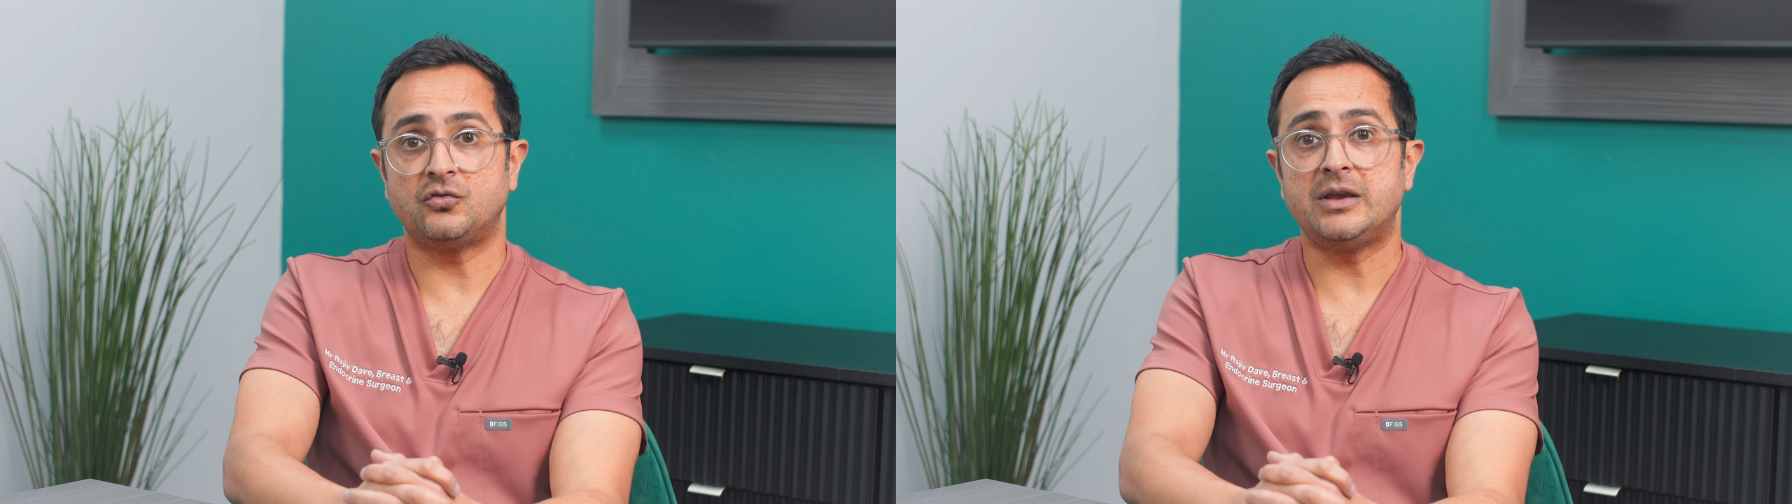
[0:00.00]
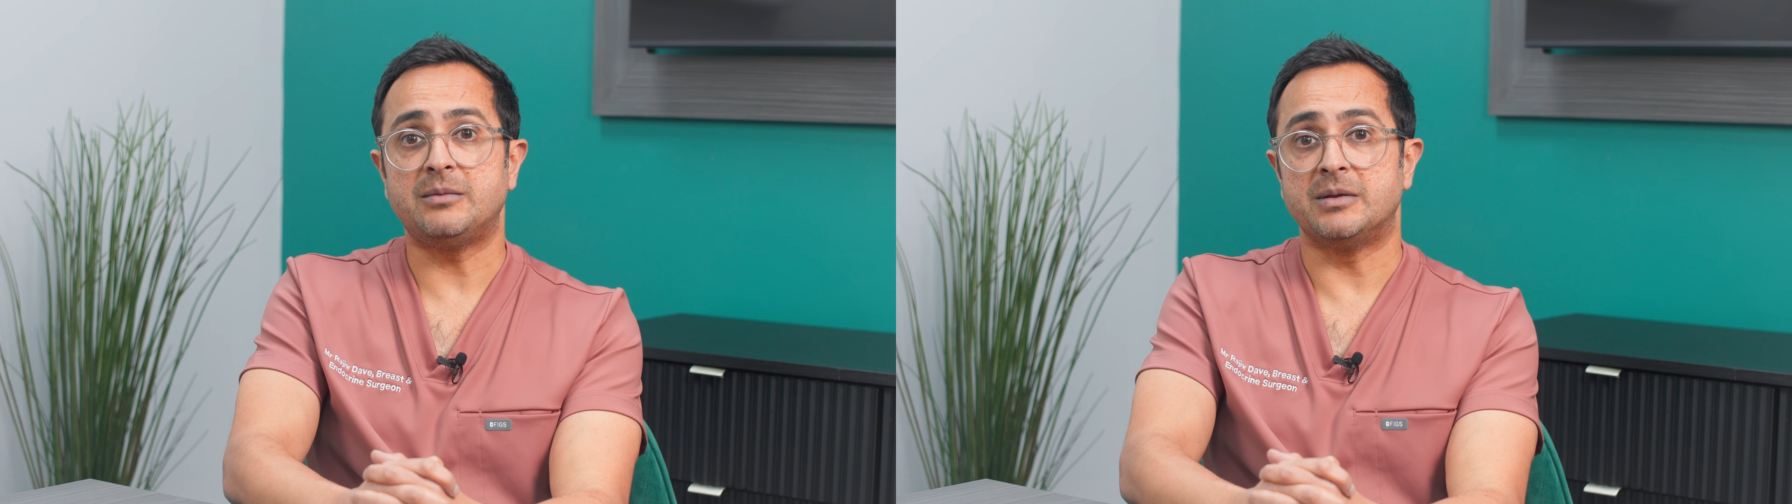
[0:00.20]

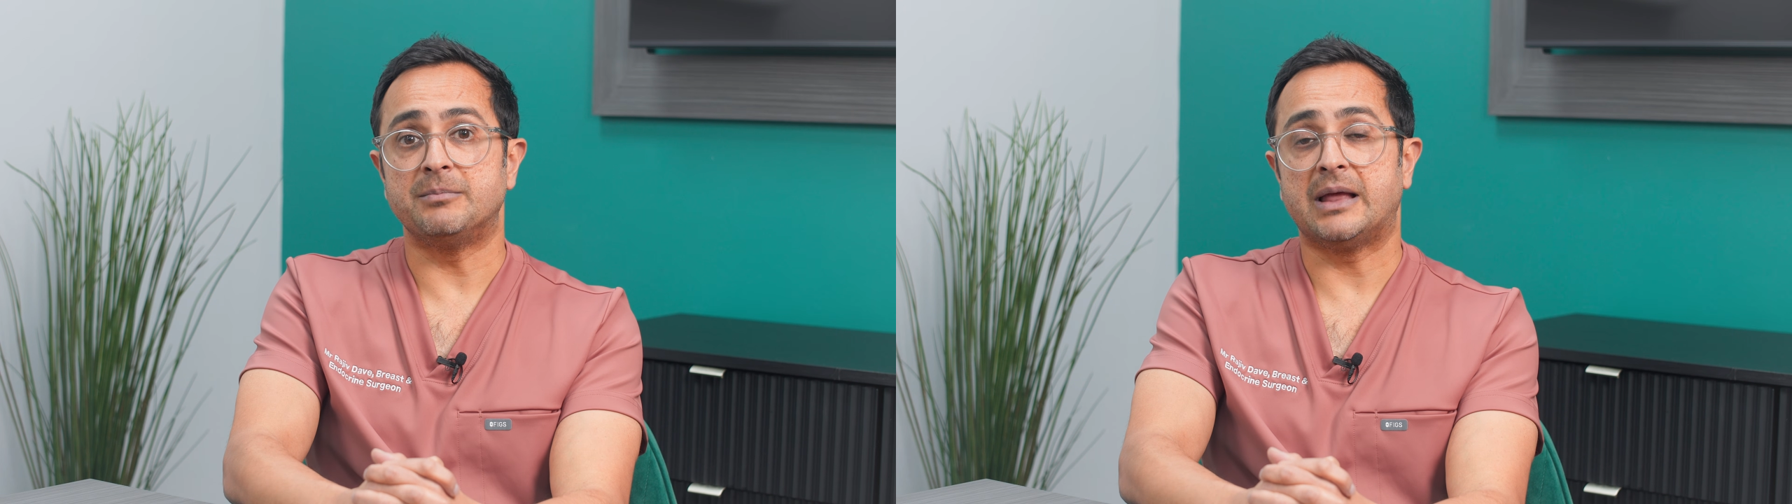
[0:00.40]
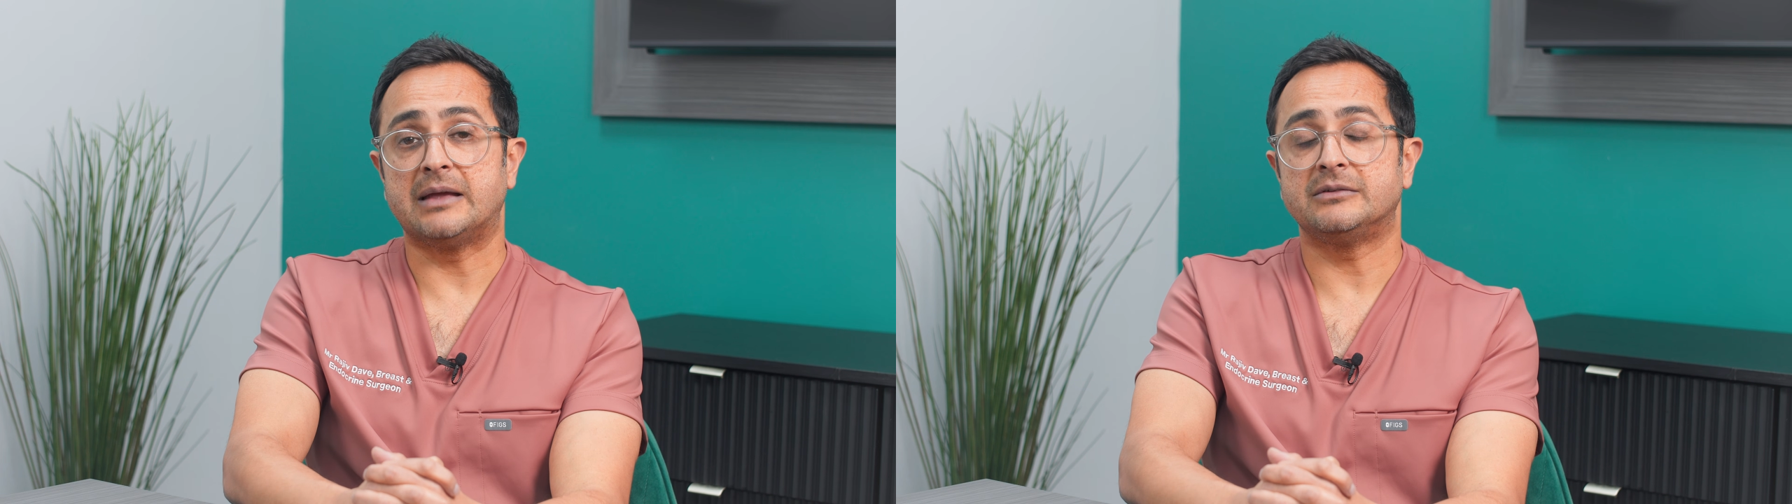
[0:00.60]

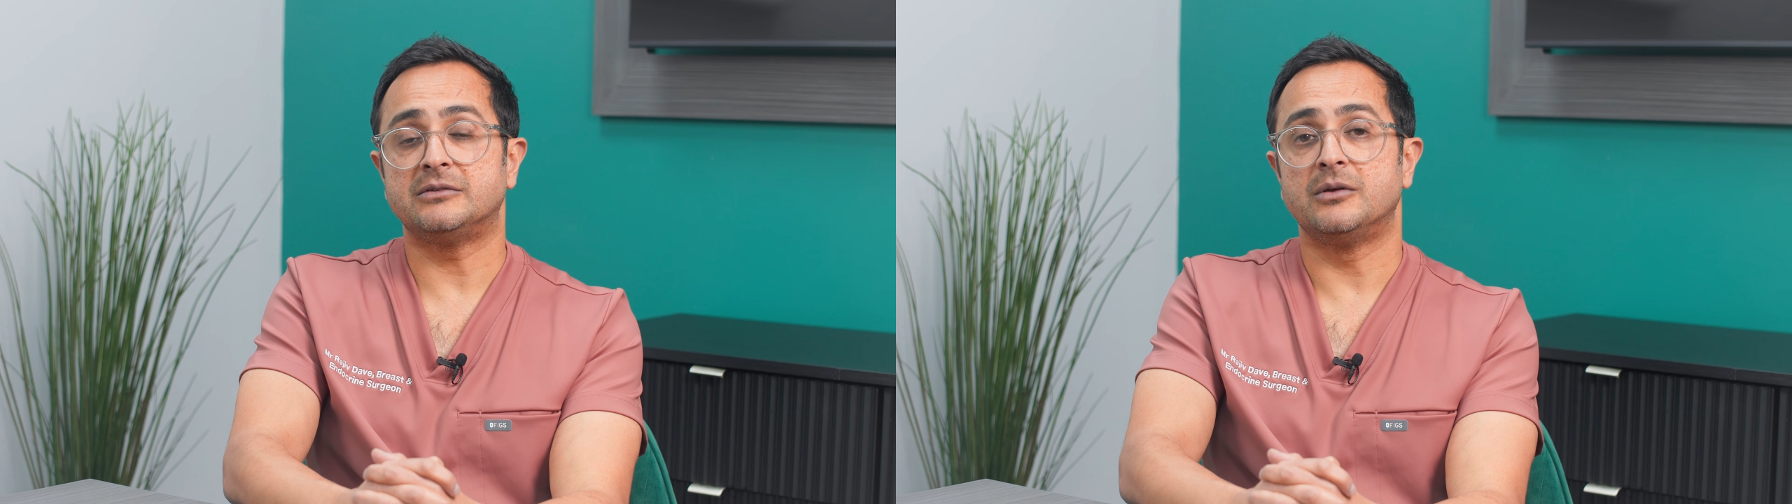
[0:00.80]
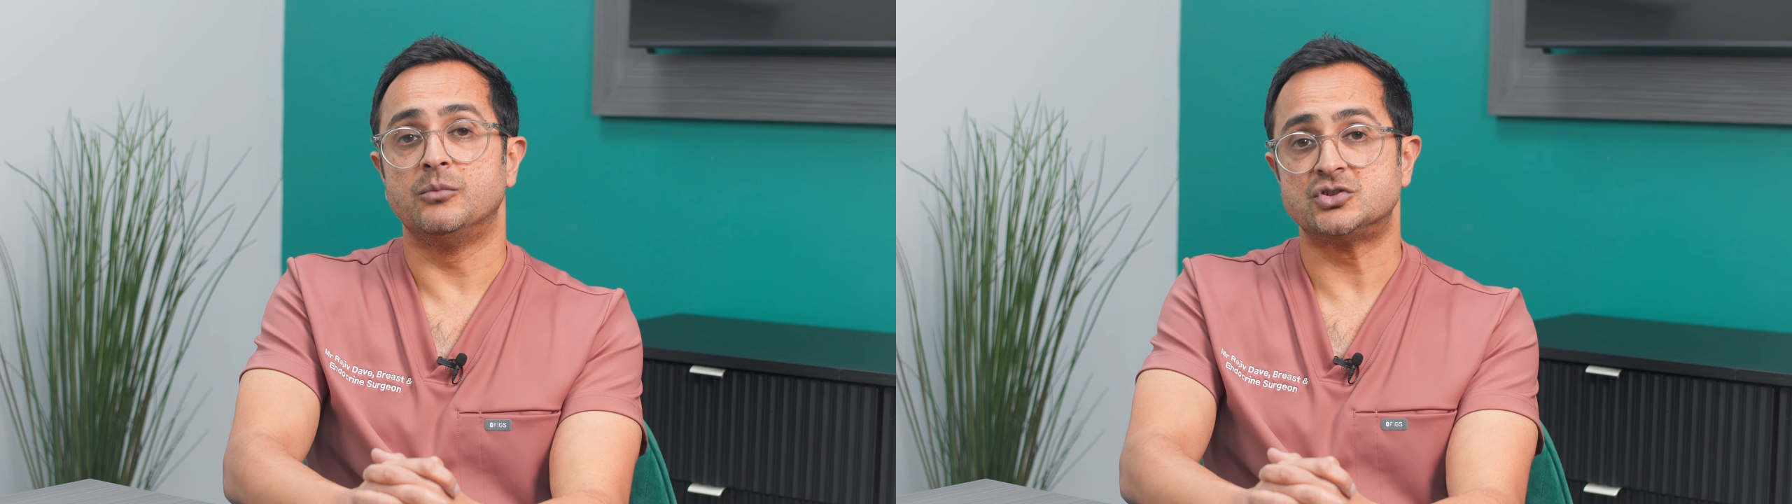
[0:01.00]
treatment
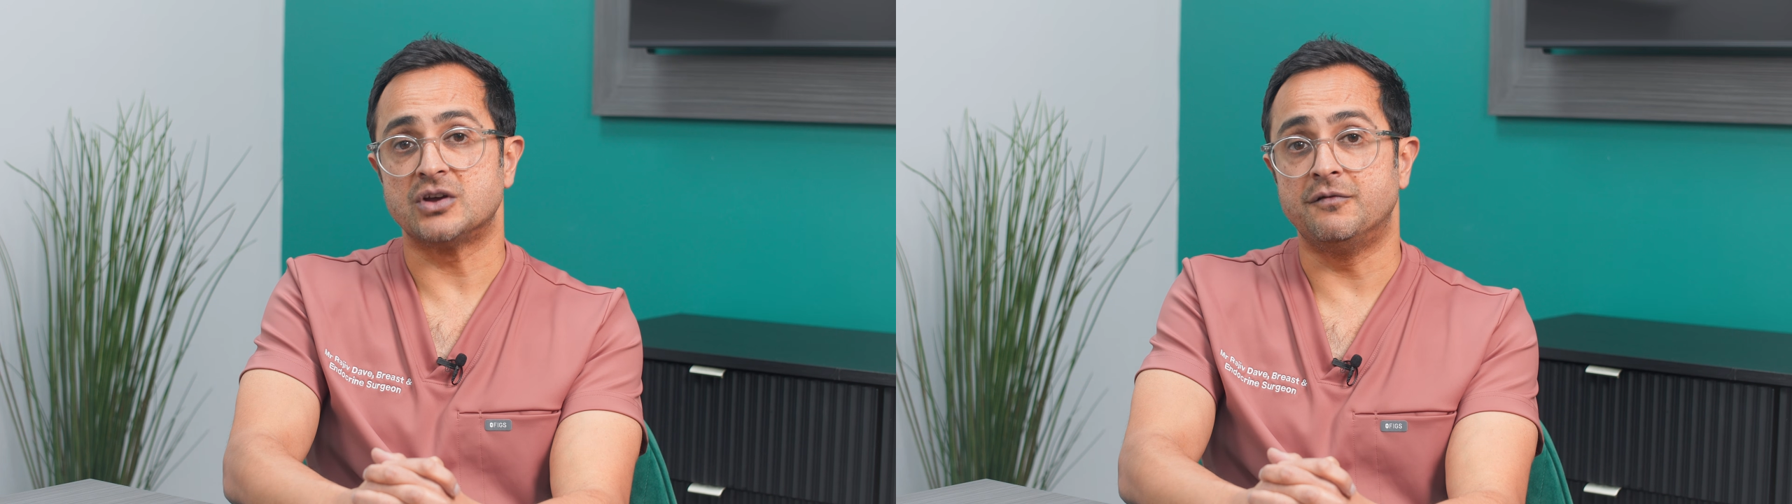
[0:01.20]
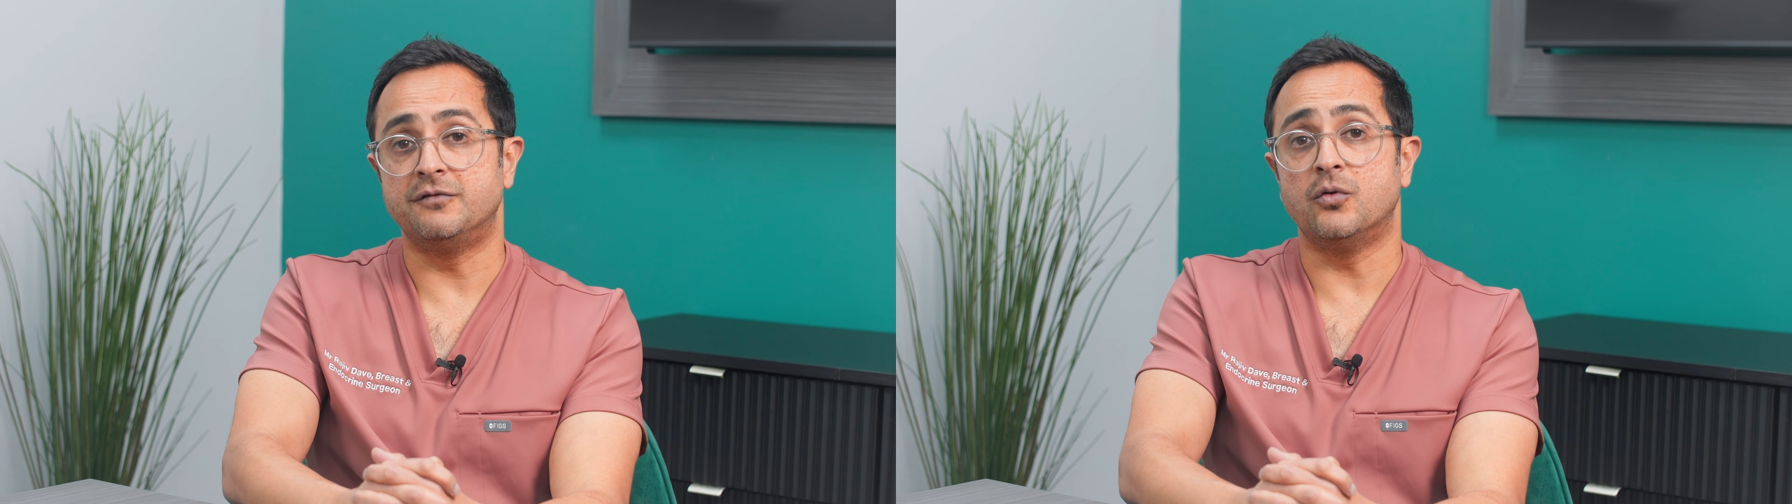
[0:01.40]
plans which
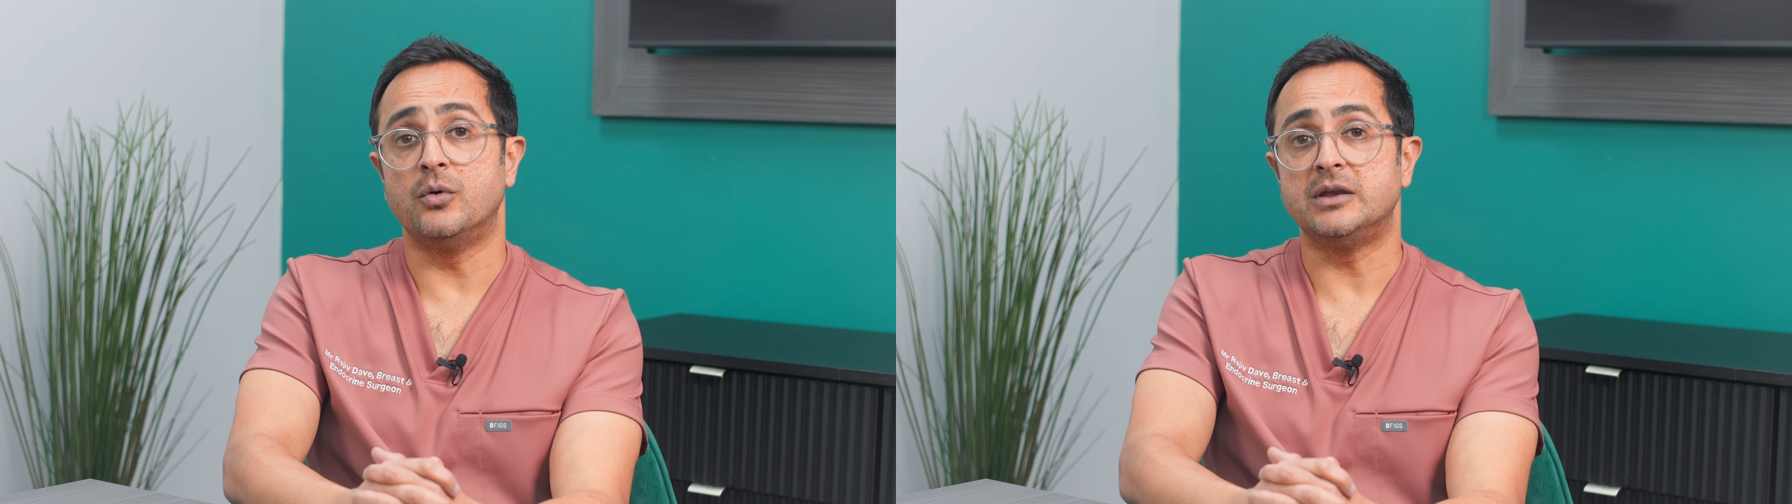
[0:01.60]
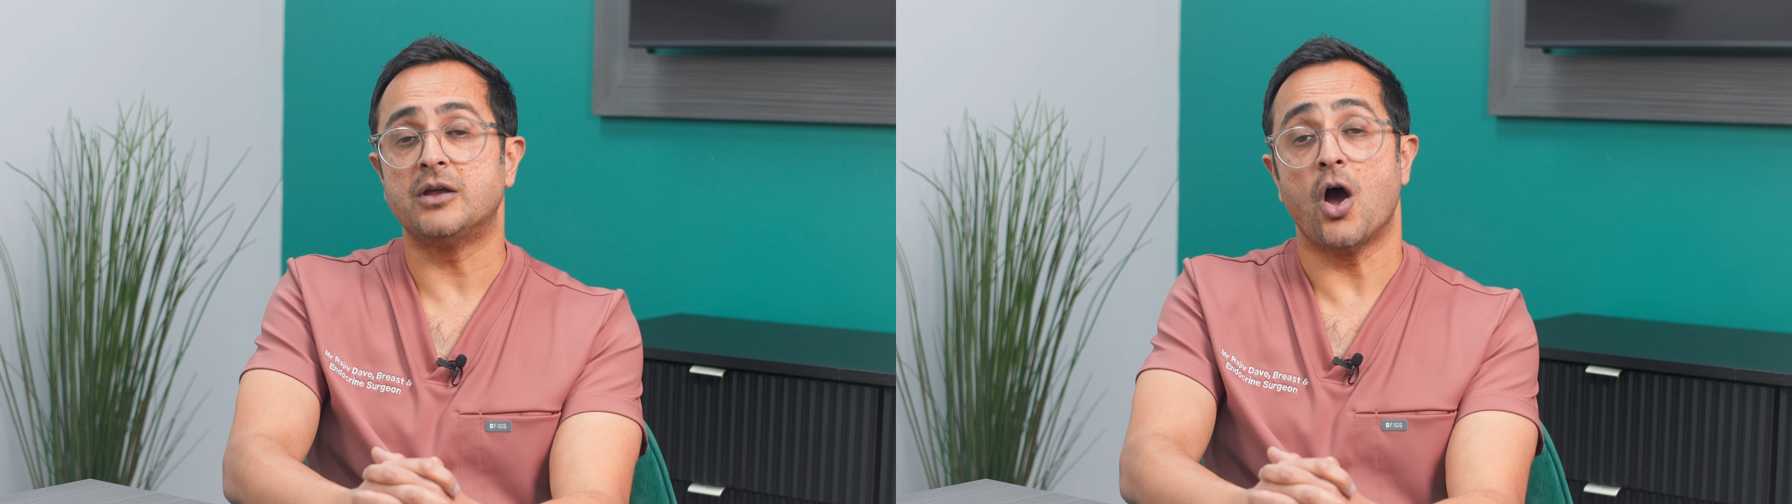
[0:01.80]
avoid